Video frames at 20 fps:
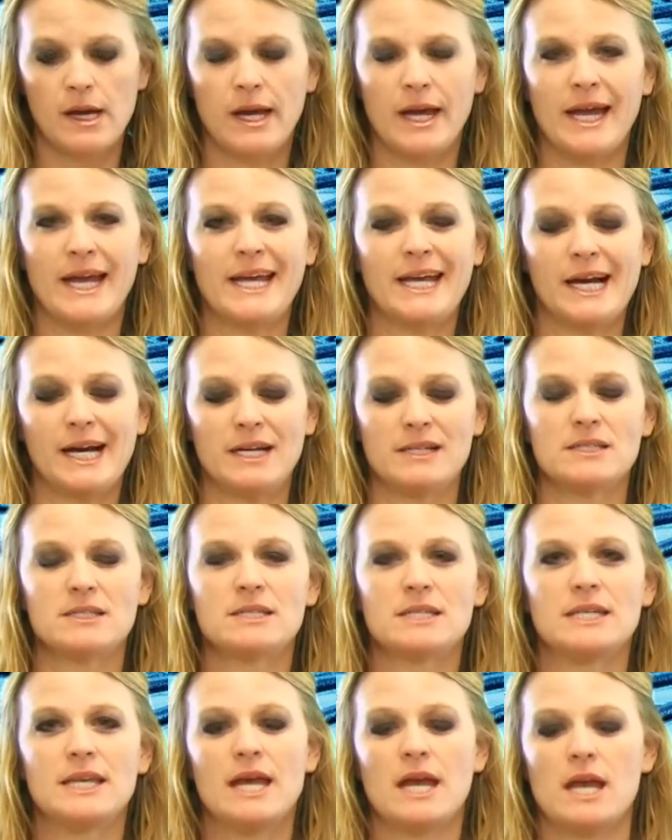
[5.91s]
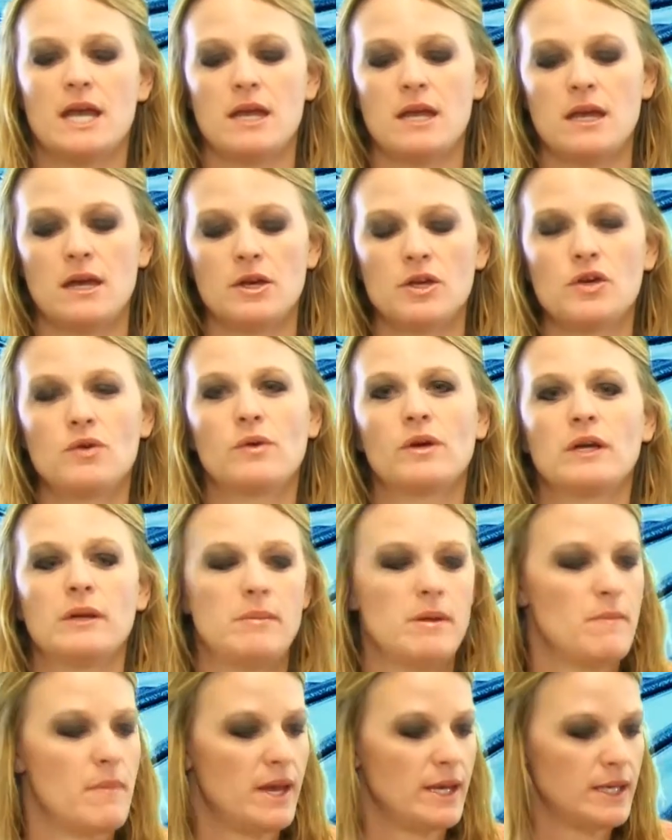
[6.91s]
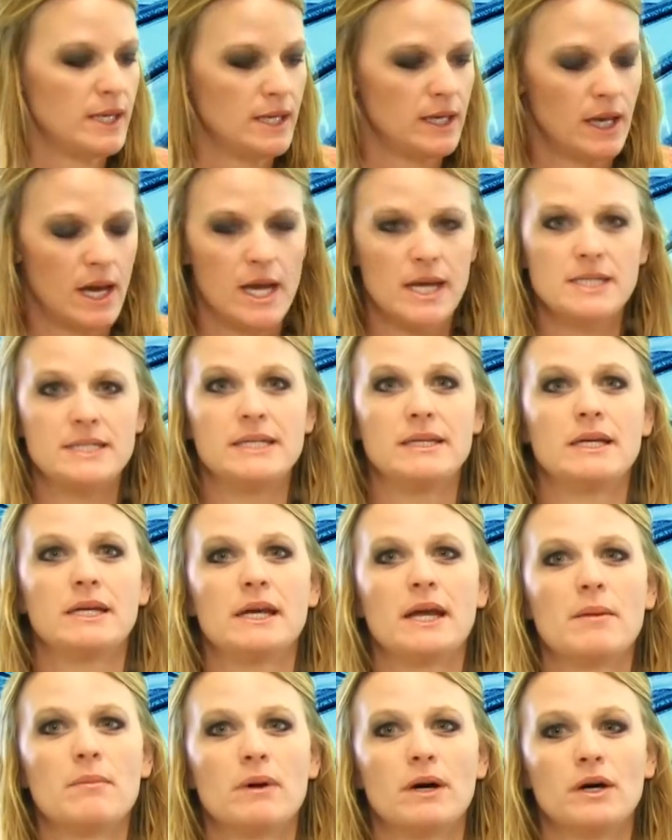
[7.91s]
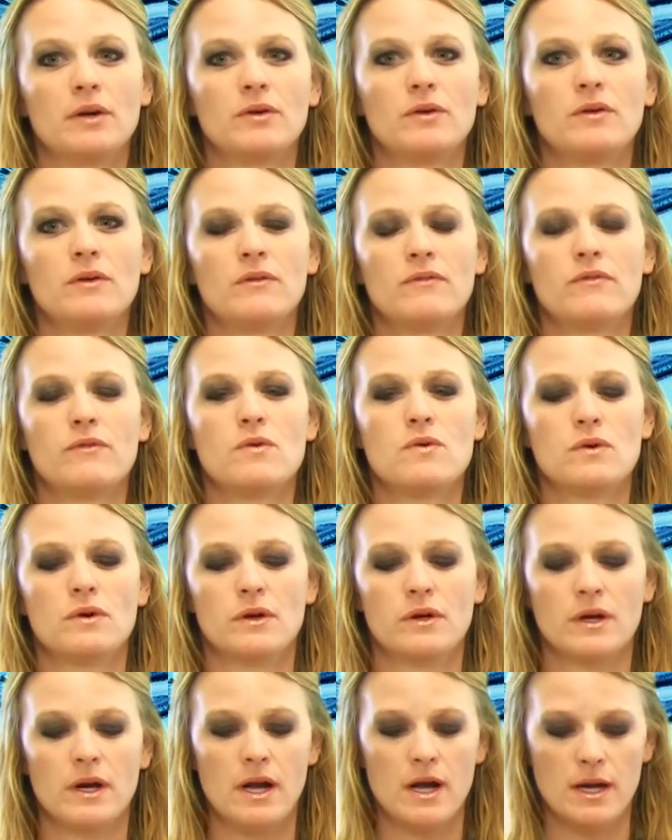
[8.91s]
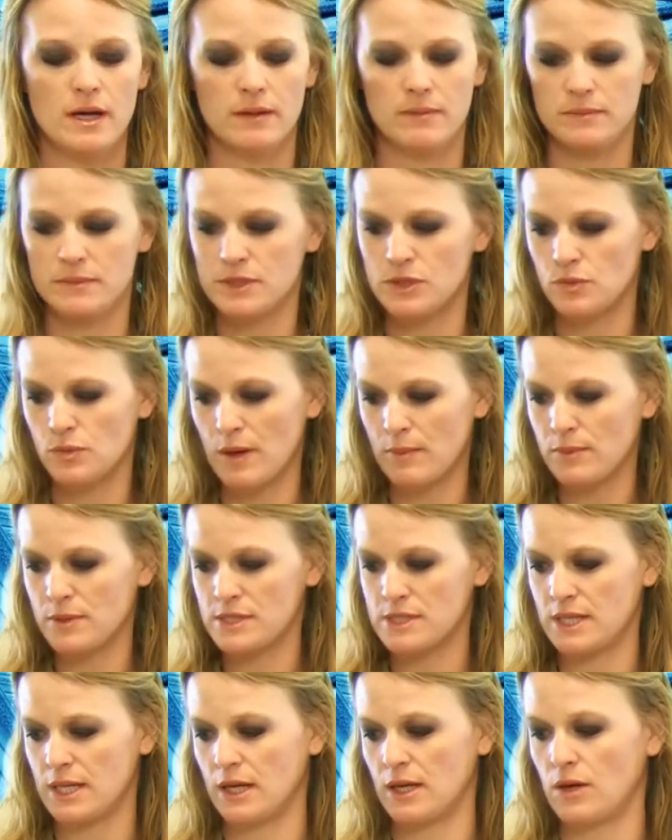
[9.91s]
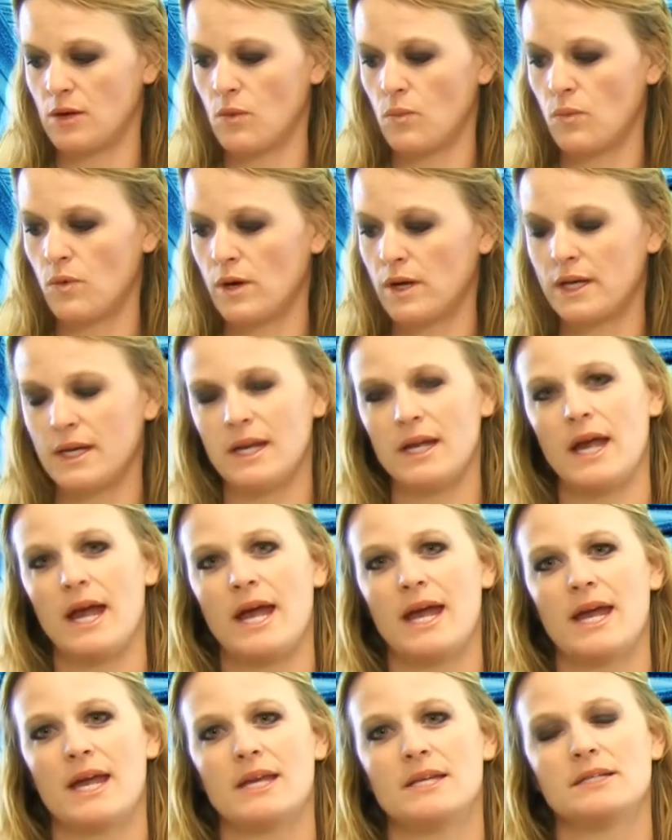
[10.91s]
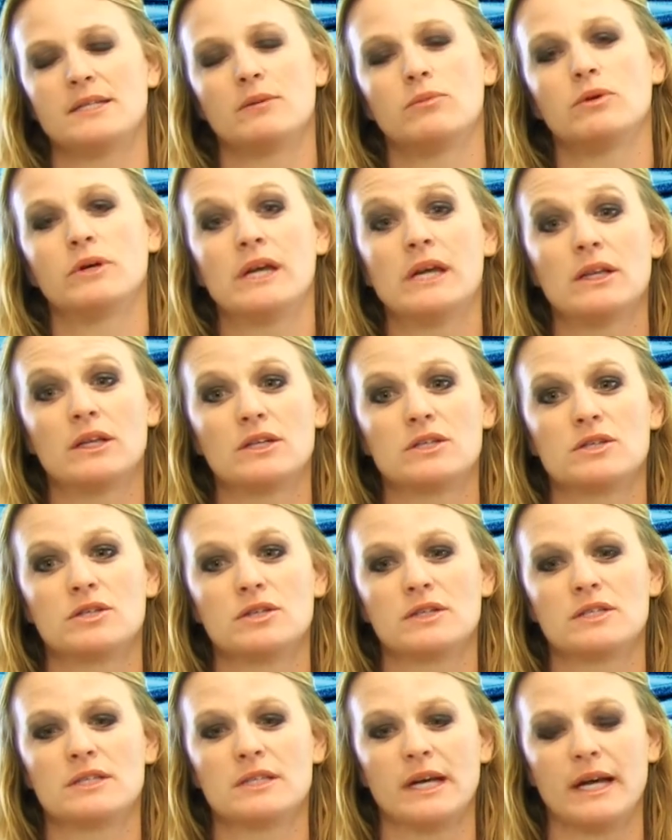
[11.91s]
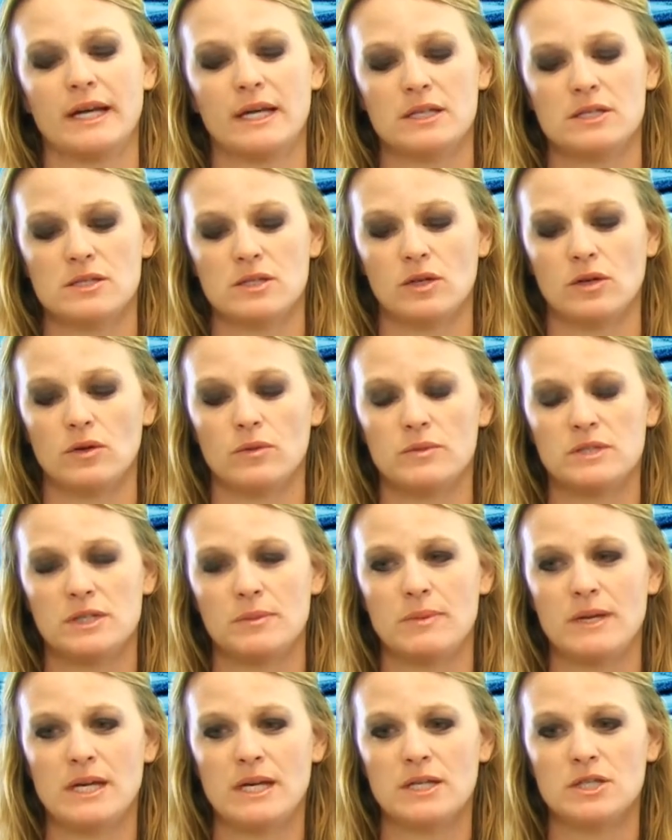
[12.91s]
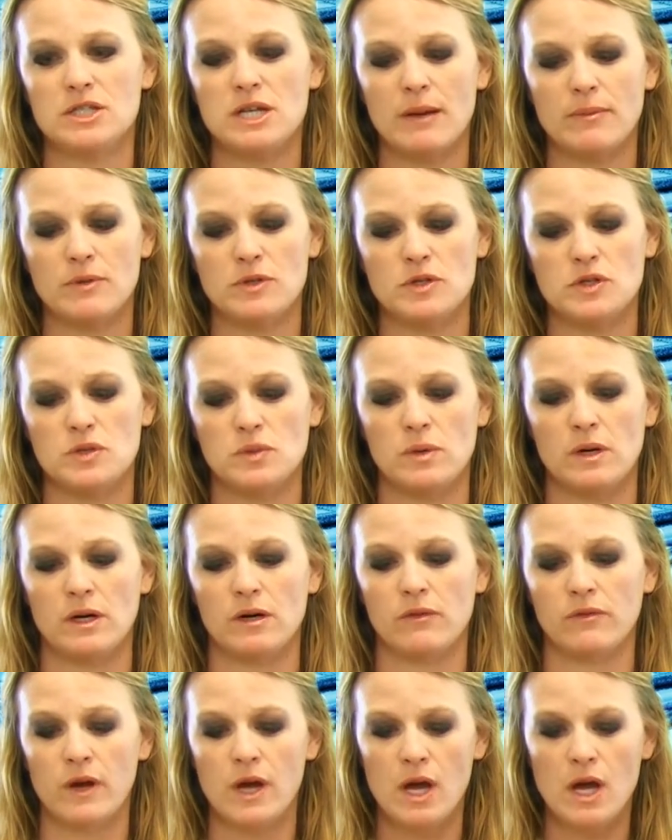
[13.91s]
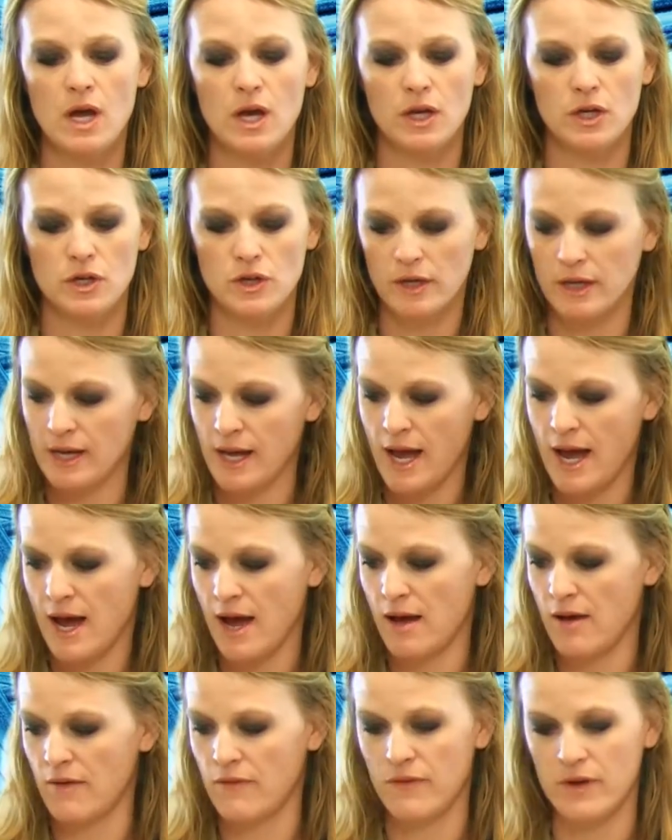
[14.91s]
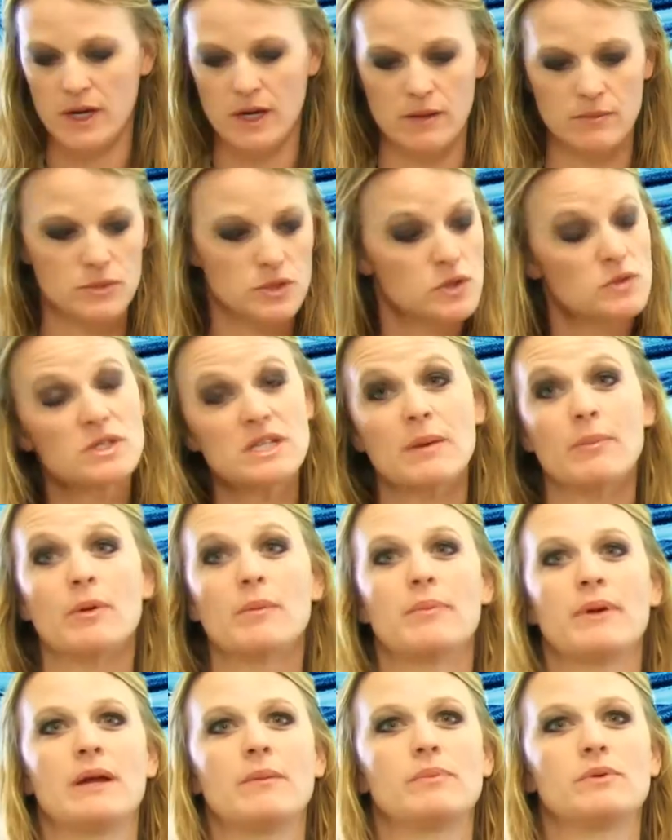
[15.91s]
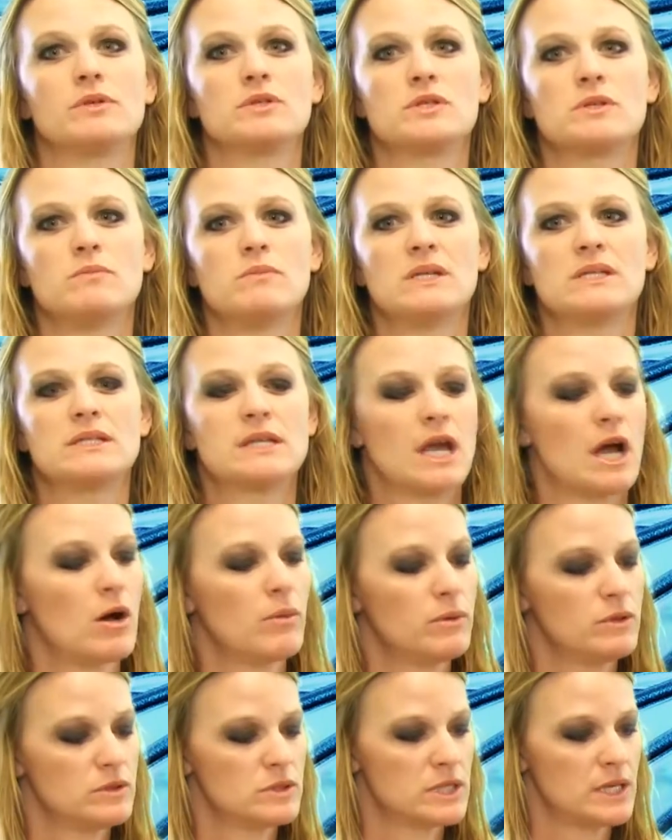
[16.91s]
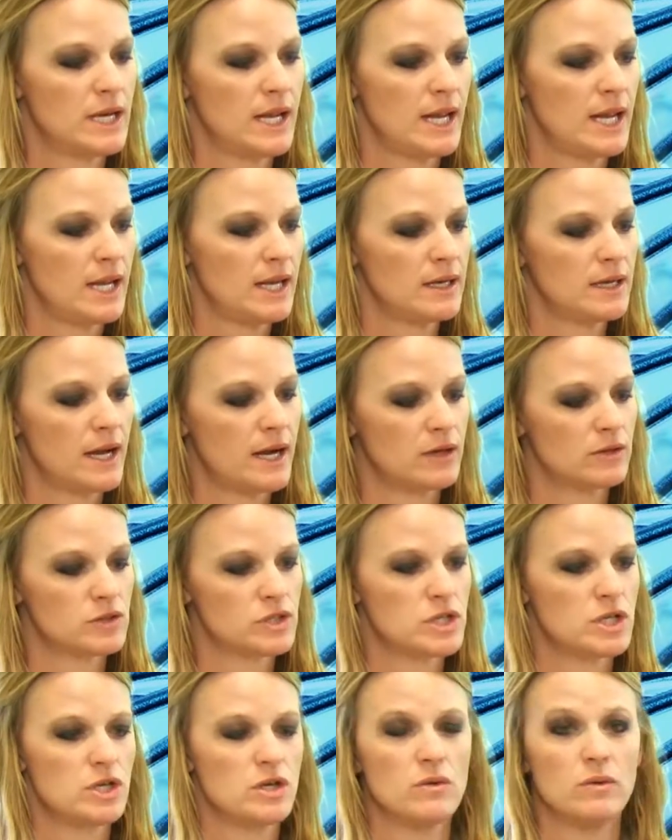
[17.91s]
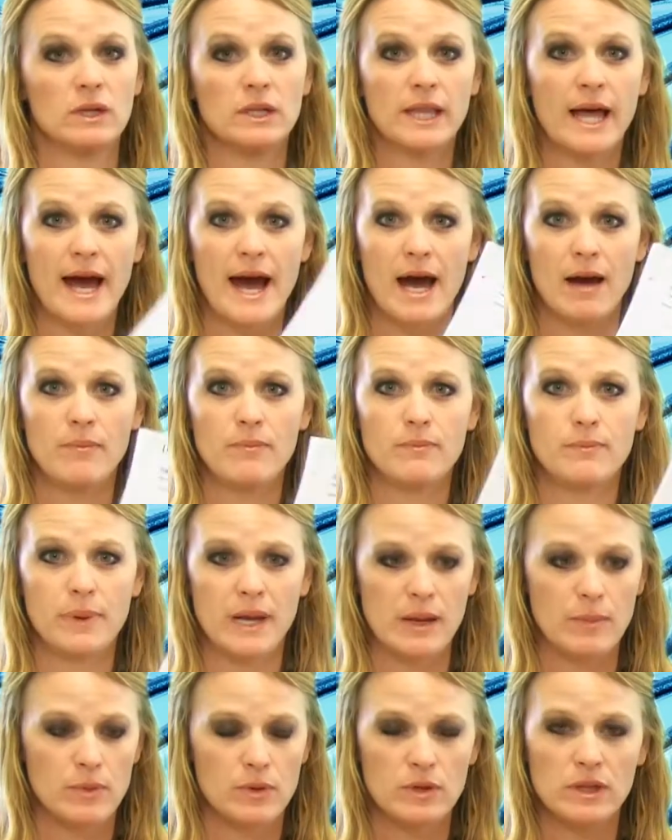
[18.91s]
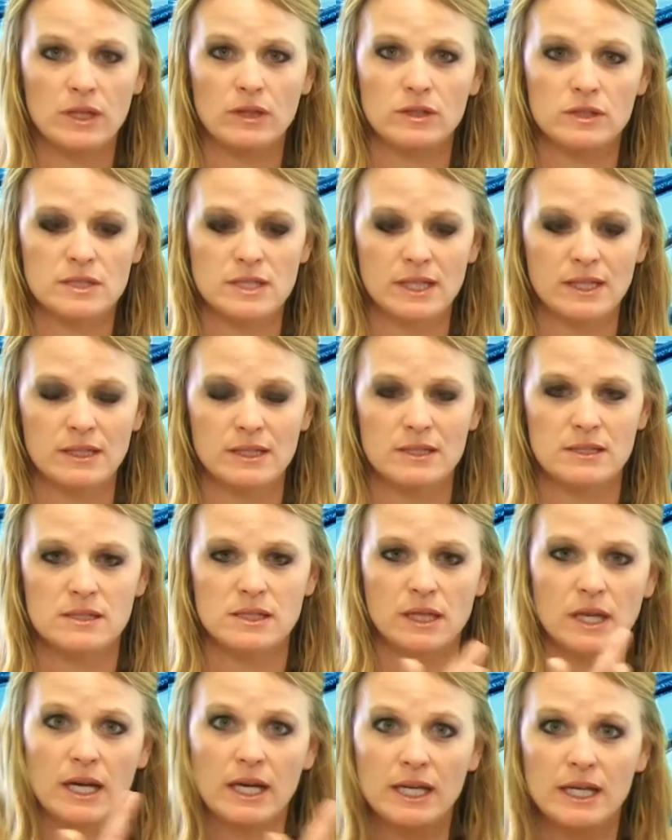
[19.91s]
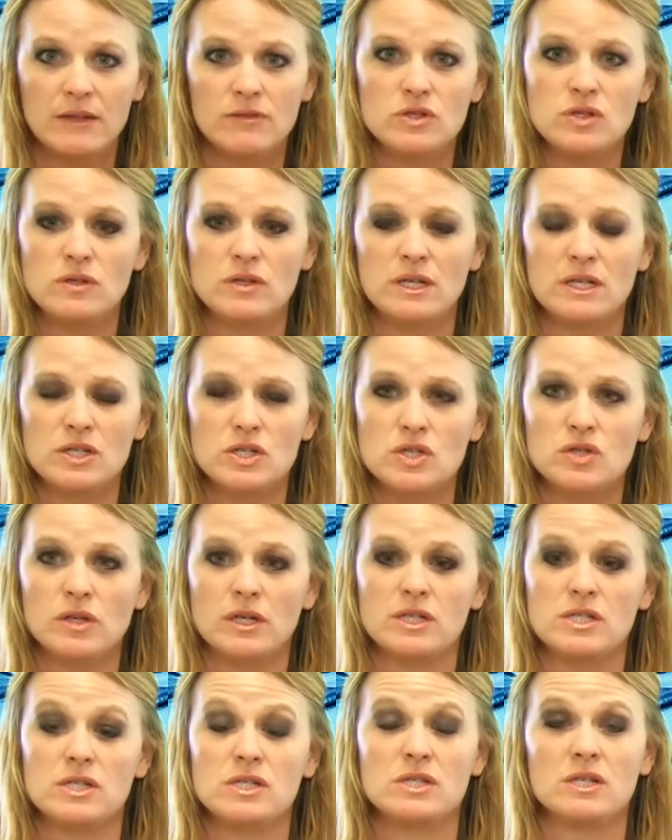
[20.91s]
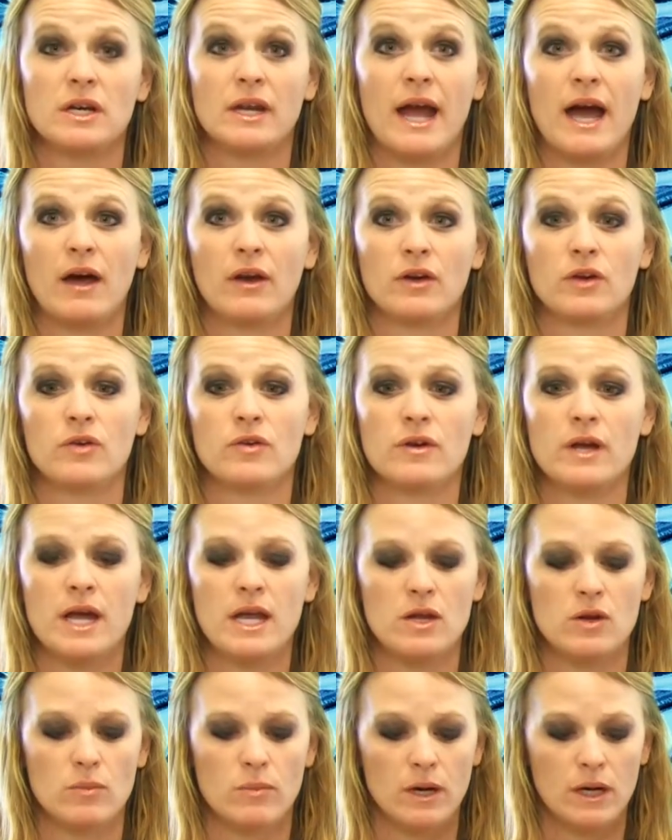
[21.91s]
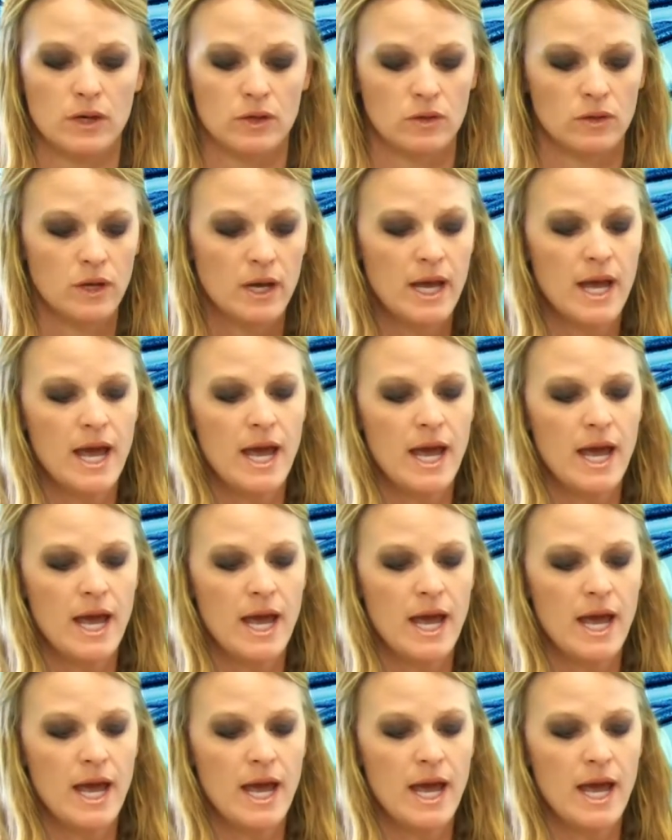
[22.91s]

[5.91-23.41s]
Hey guys, today you are going to be making a DNA model for to represent what a double helix looks like. So to begin chapter 12, you're going to have two separate papers. Ms. Calvo is going to hand out to you a lab paper that looks like this. It kind of gives you the instructions on how to create your model.